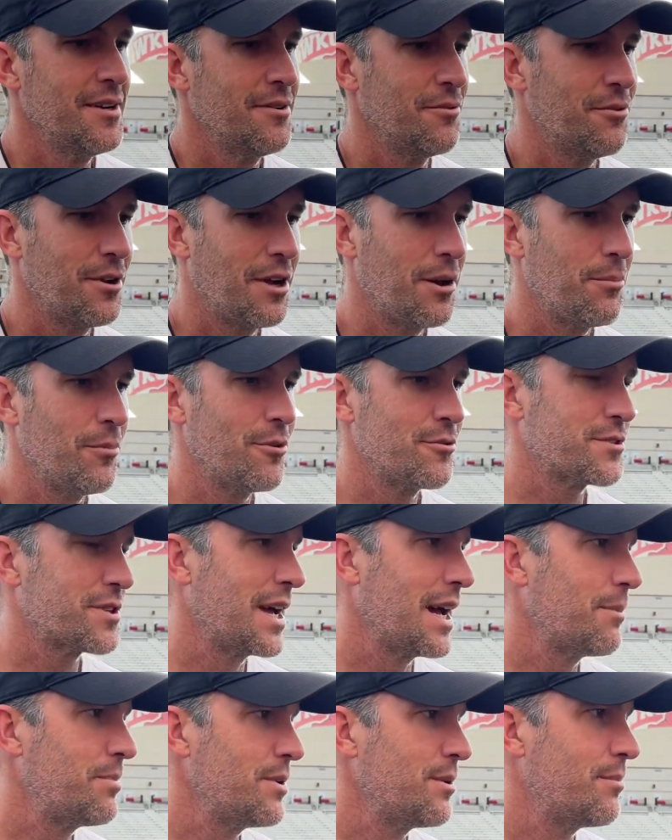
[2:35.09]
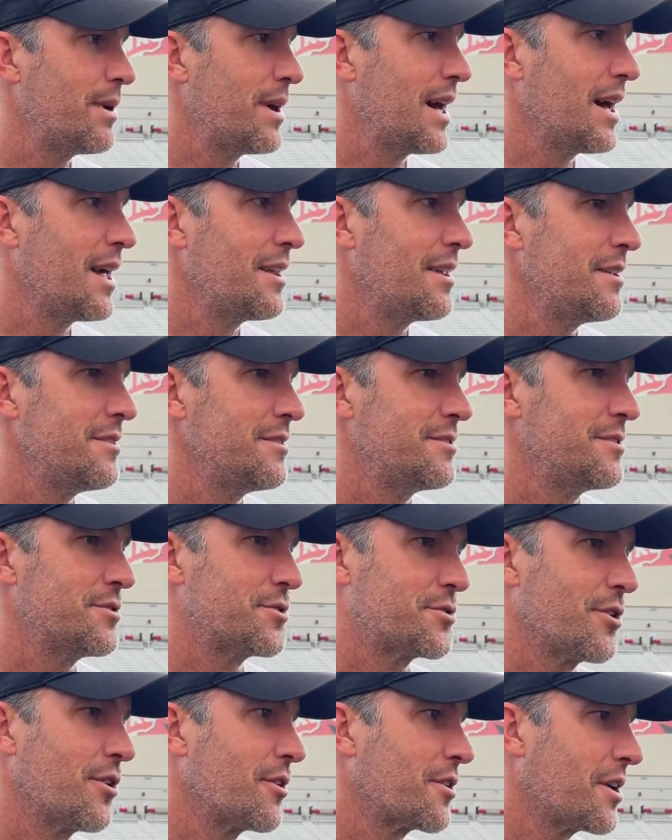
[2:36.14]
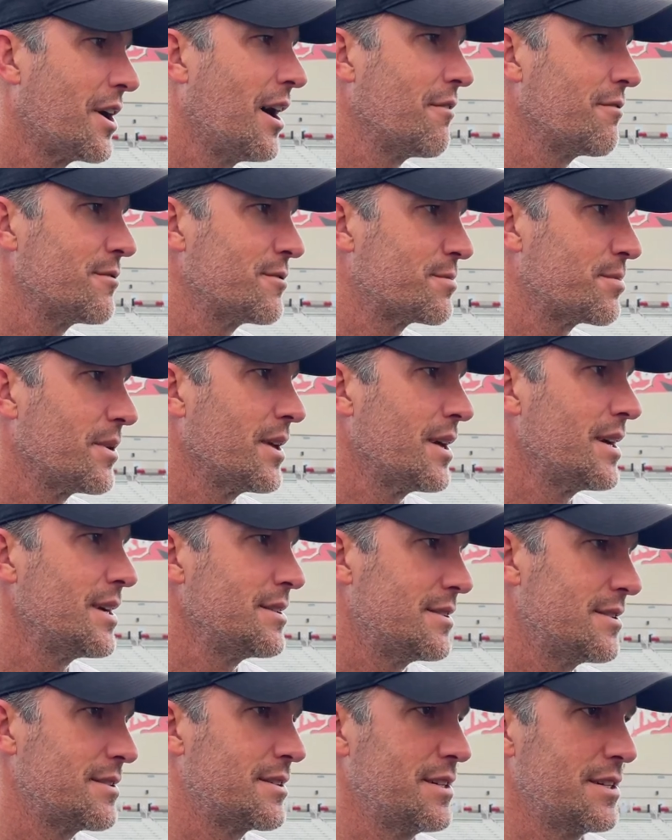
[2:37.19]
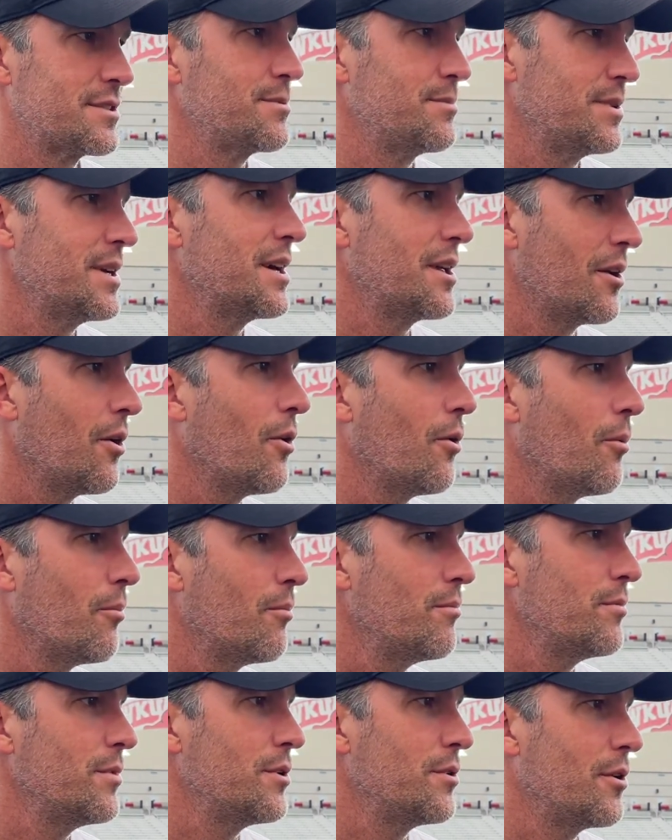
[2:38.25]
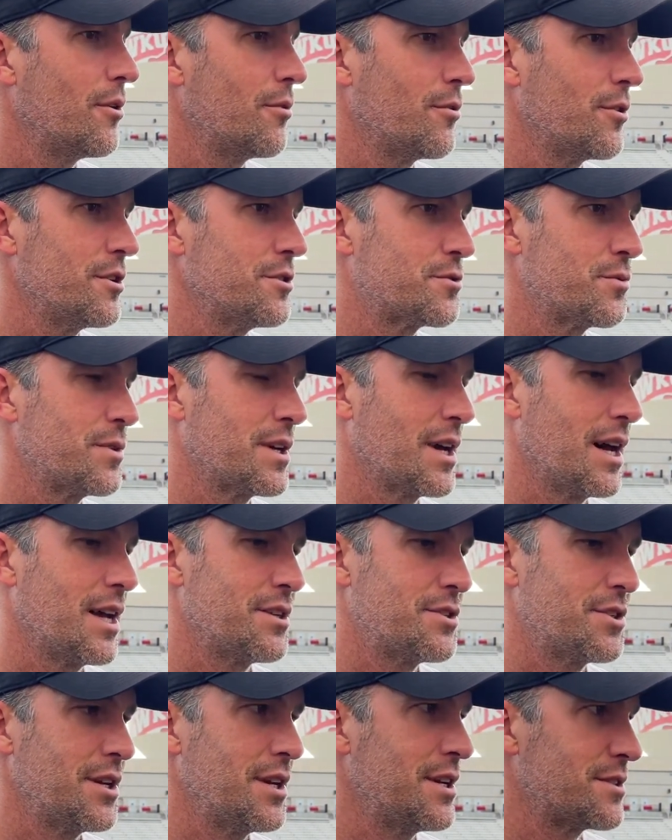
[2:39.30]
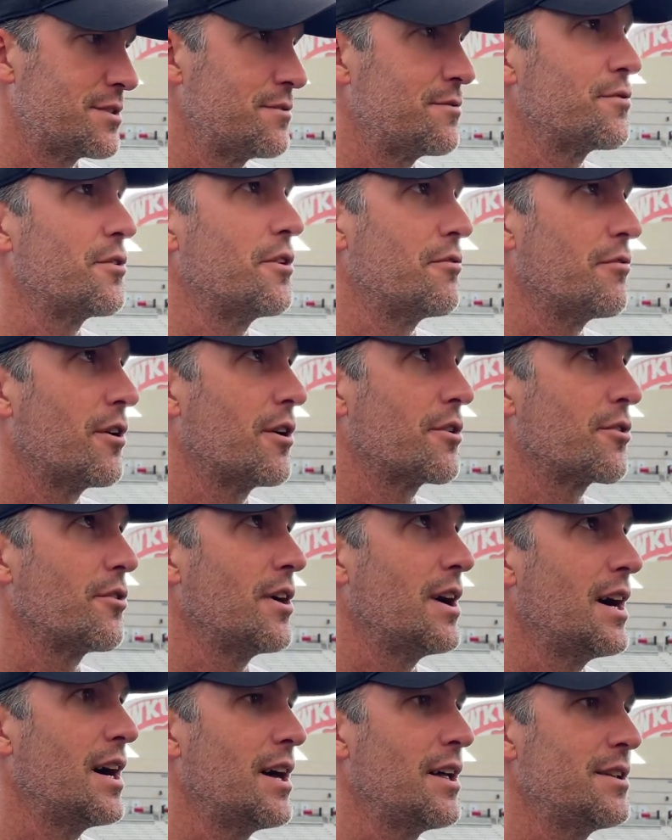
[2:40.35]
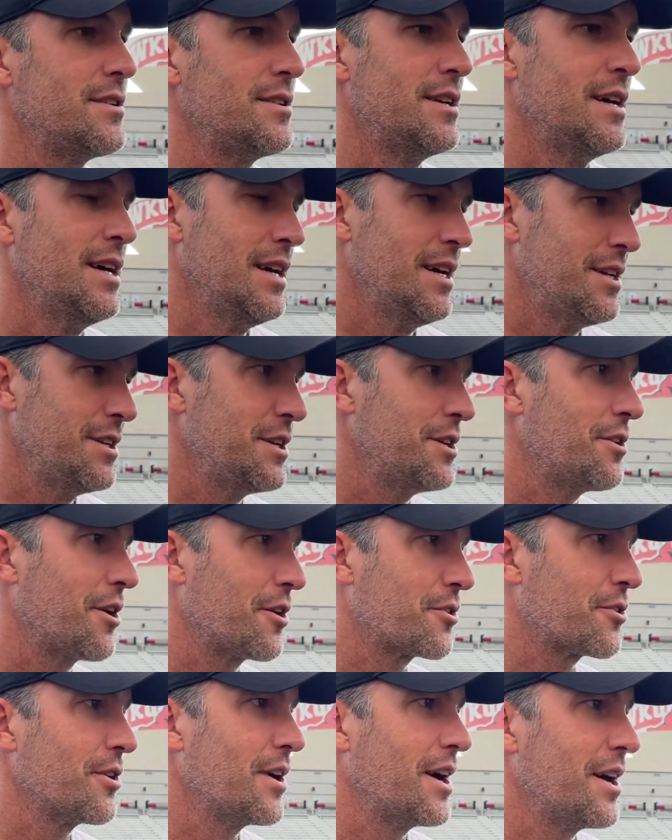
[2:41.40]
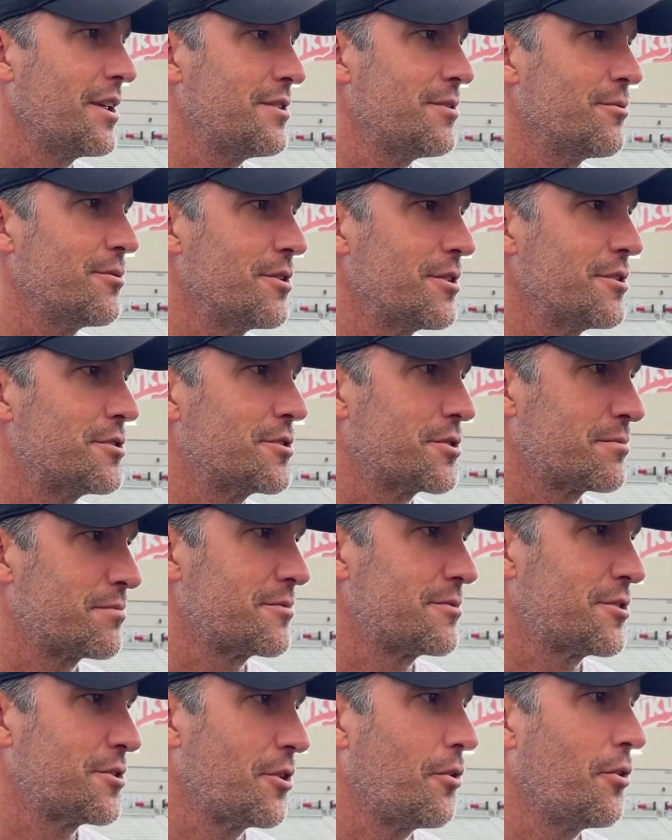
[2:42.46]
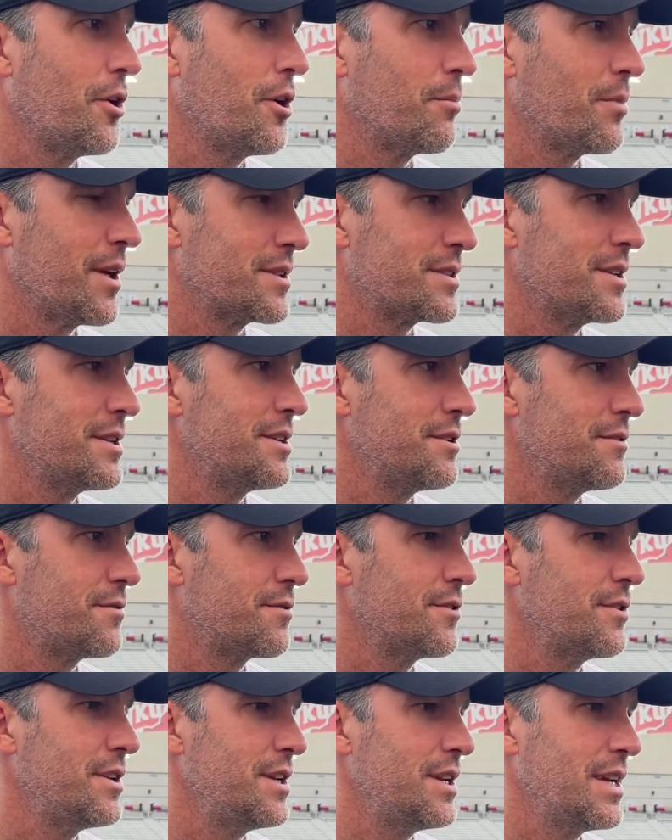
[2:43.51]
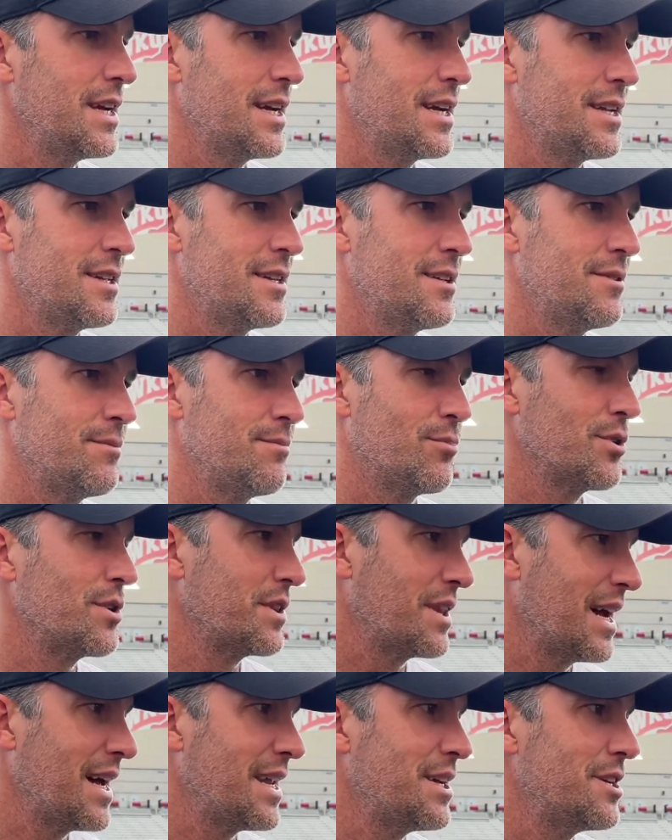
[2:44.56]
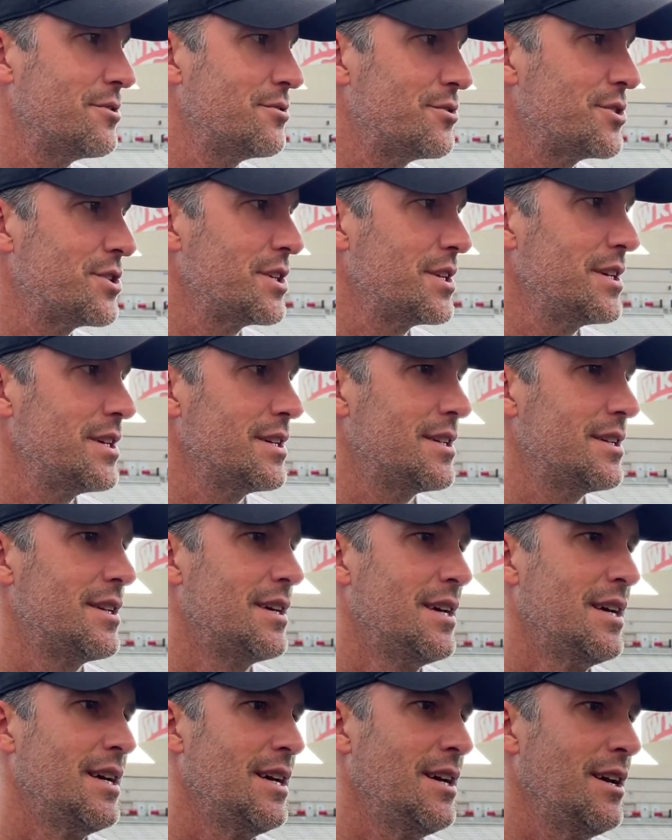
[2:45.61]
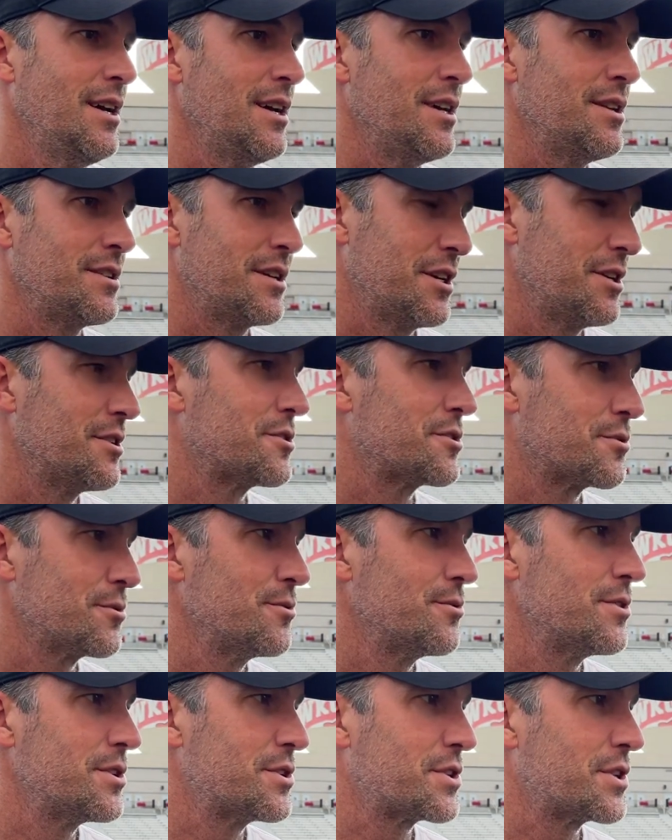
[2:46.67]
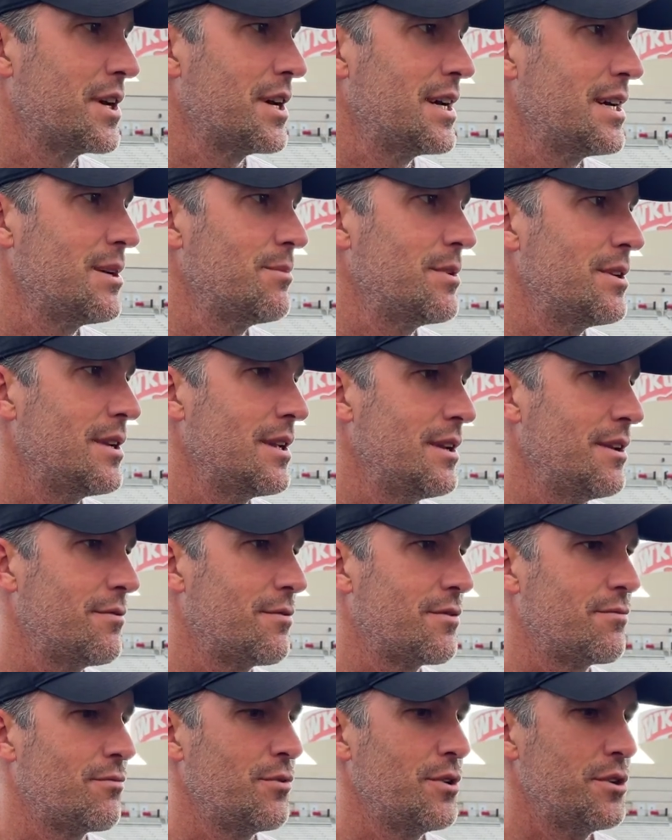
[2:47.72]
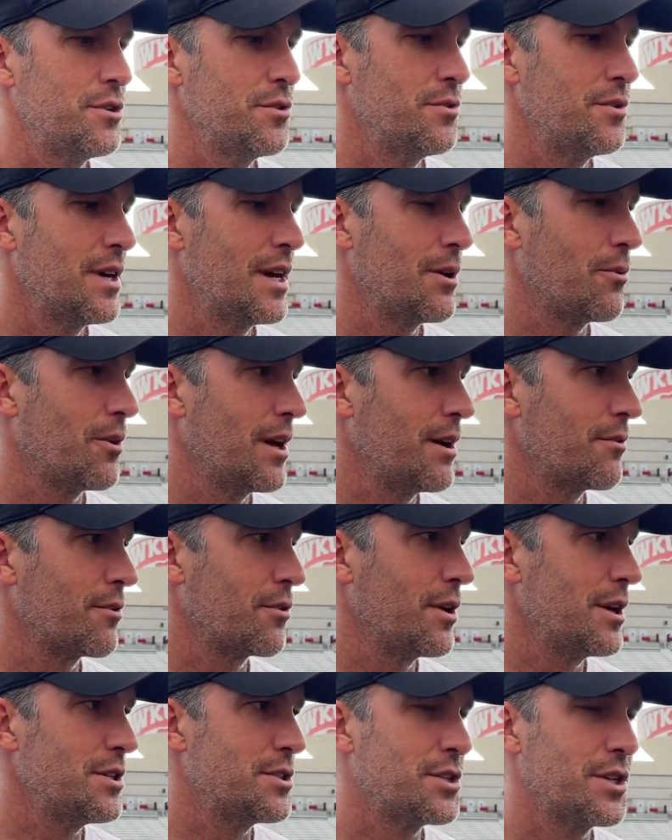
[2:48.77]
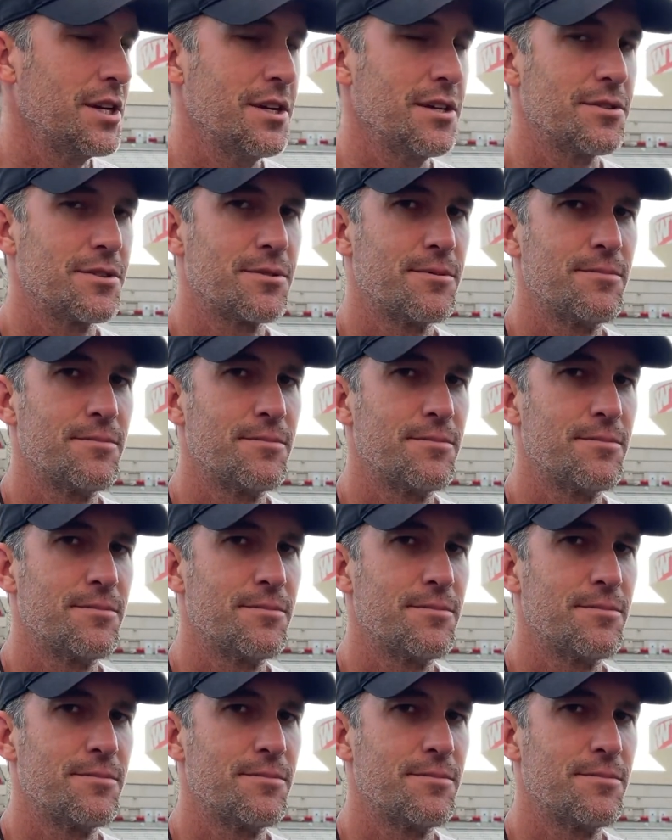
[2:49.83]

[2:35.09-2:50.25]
what I'm most happy about to start conference play, to get to be at home. You know, at least we got a chance in front of our crowd, and need our crowd to really show up like they did for Indiana and bring that energy and get us through this game. And if we do that, we'll have a great chance.